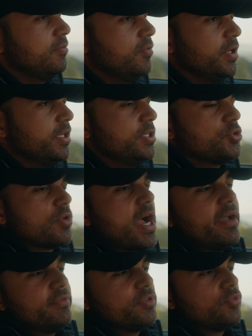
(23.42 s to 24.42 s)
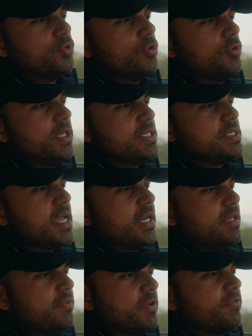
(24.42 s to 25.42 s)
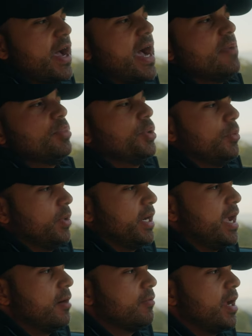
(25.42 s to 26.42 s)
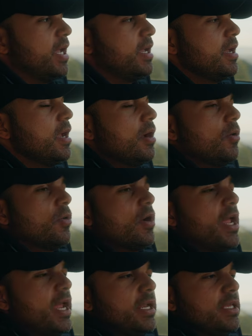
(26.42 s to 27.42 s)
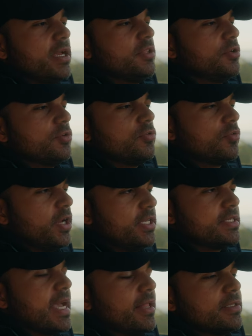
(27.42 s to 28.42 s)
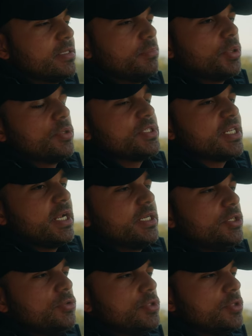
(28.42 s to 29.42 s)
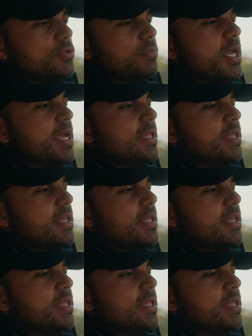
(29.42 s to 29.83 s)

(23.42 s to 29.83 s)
really drive through is that even if I put one out, right, or any other great talented person on YouTube,